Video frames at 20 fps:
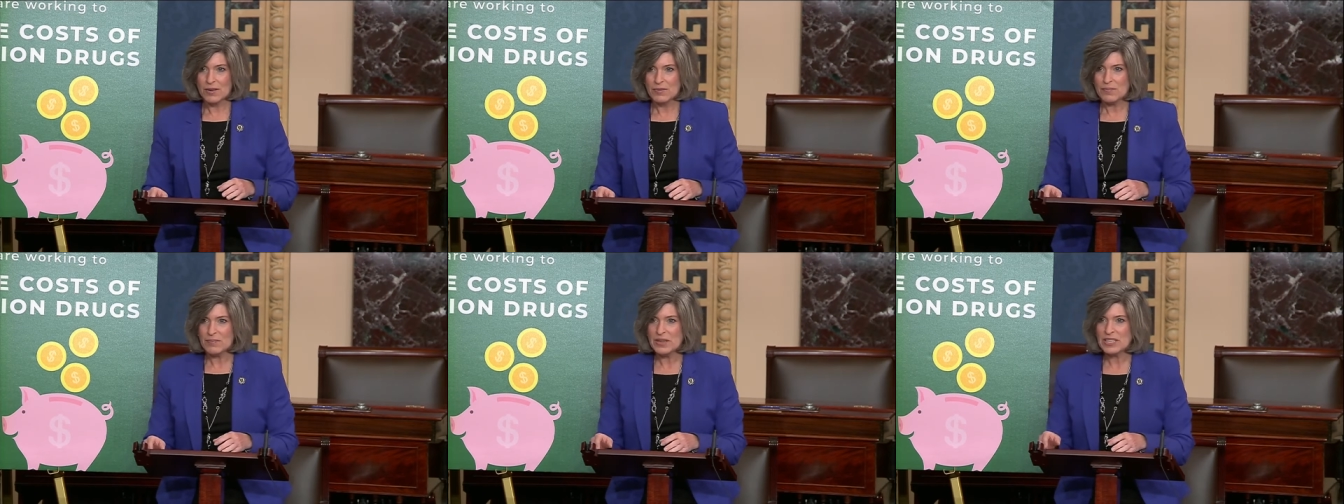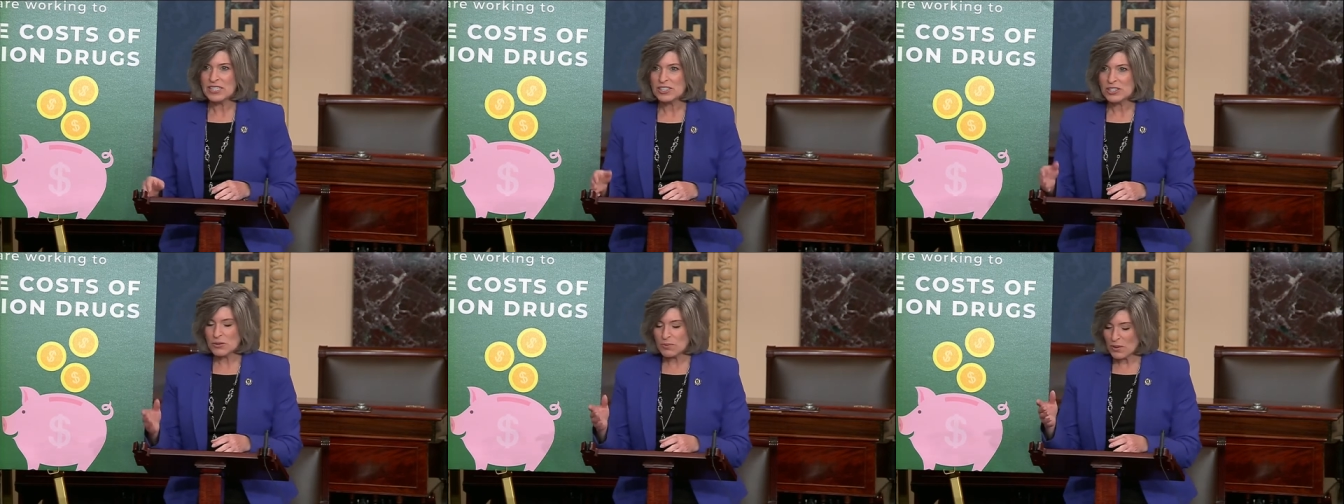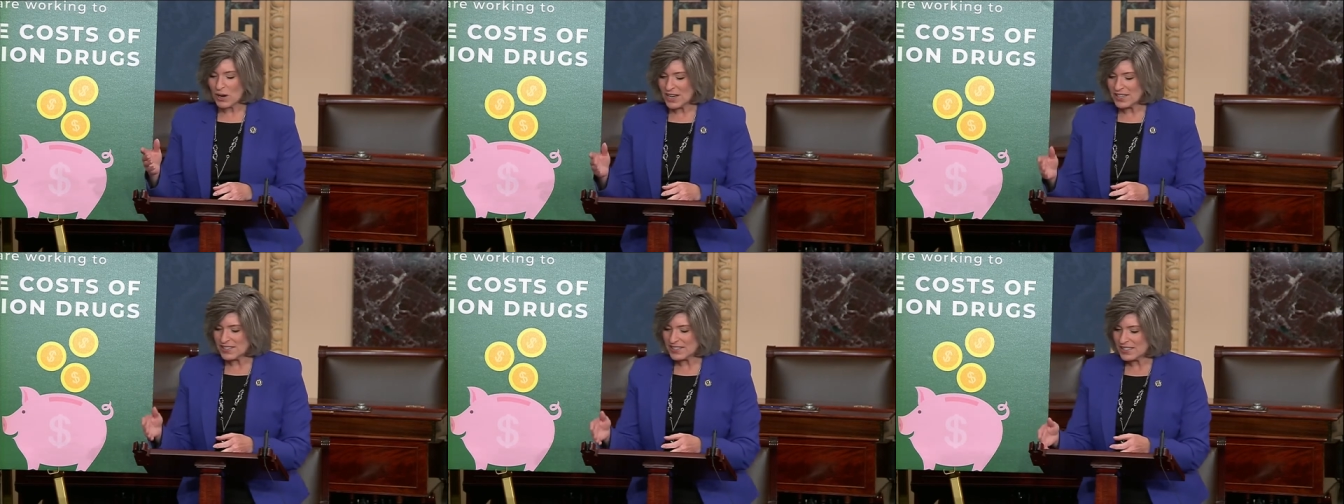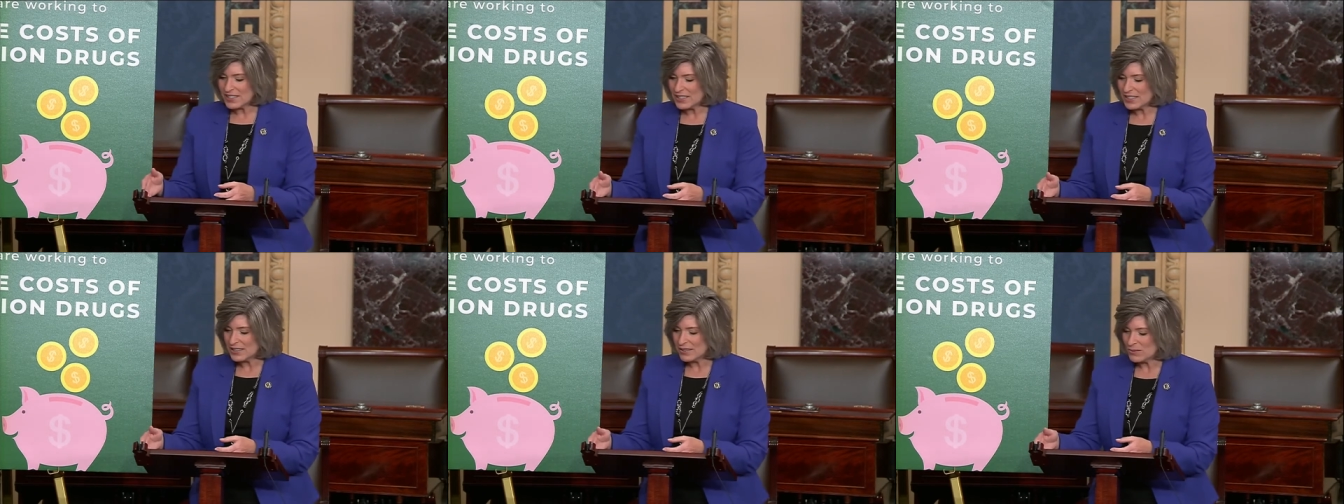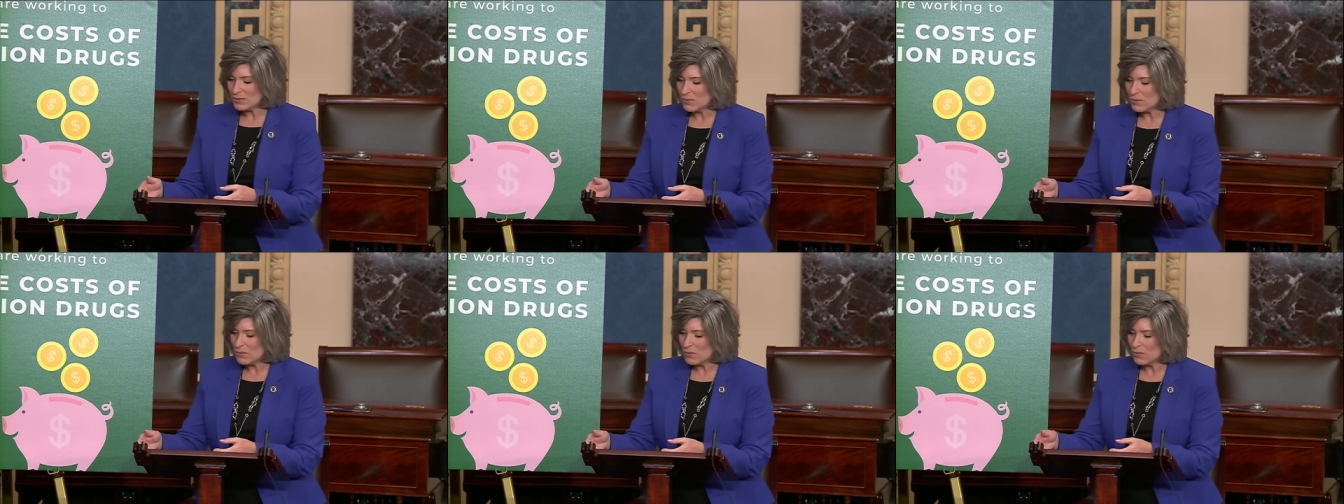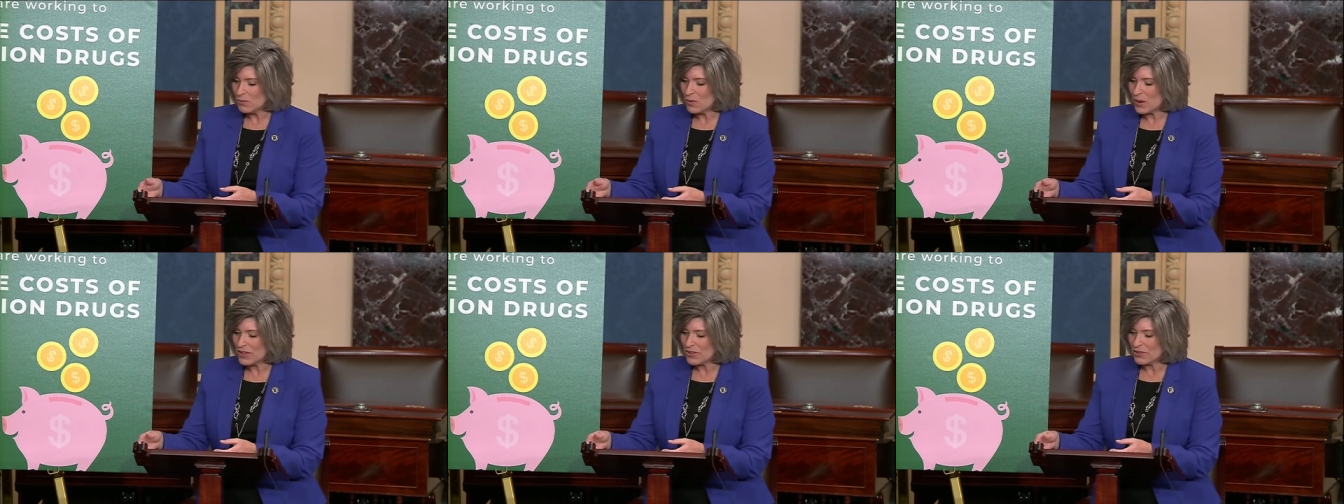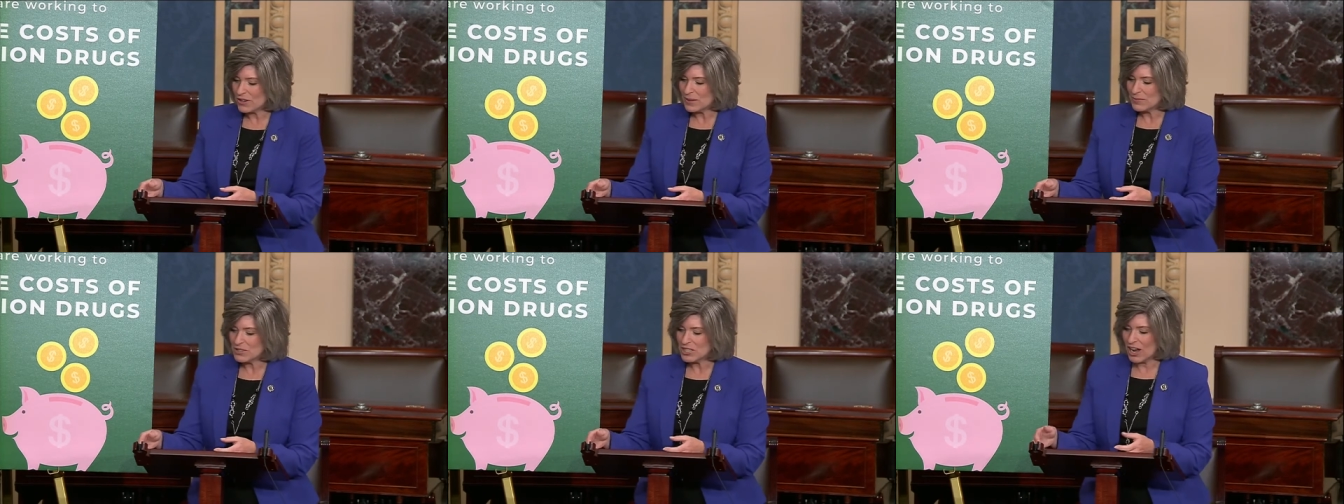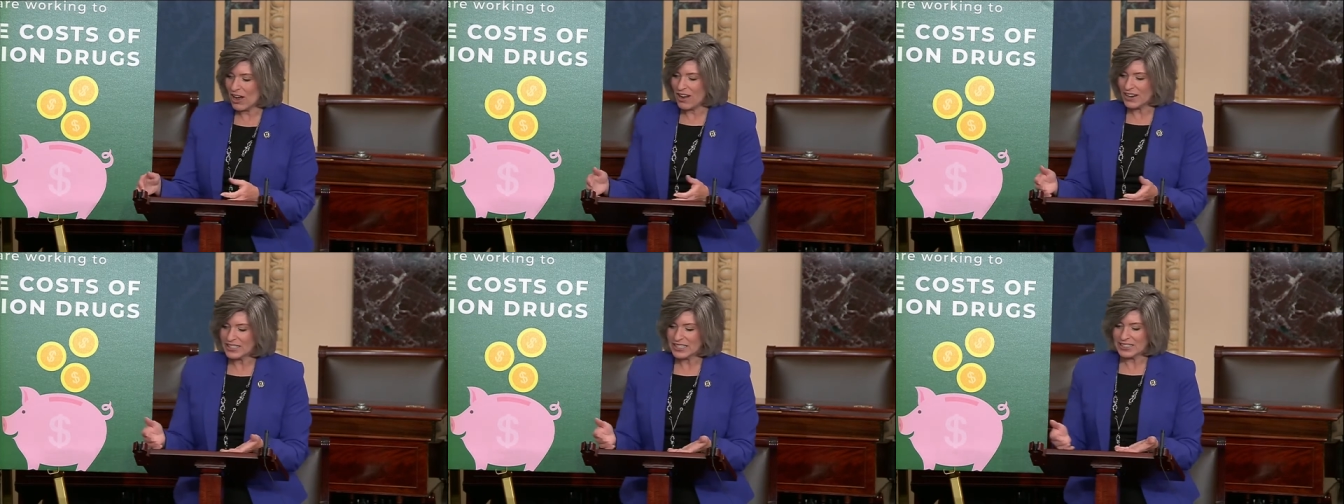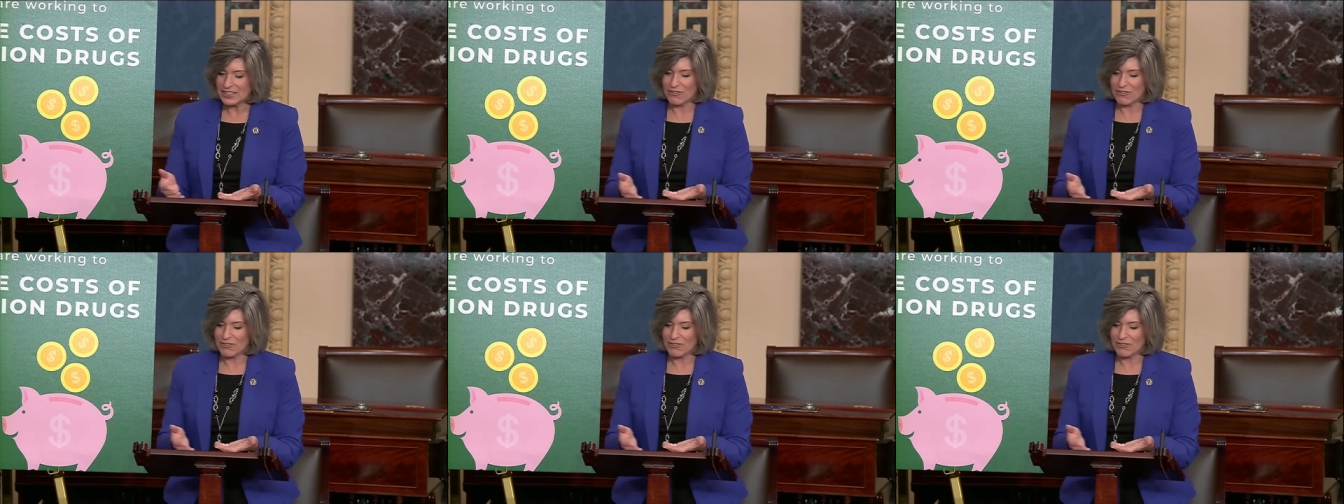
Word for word: Mr. President, whether I'm talking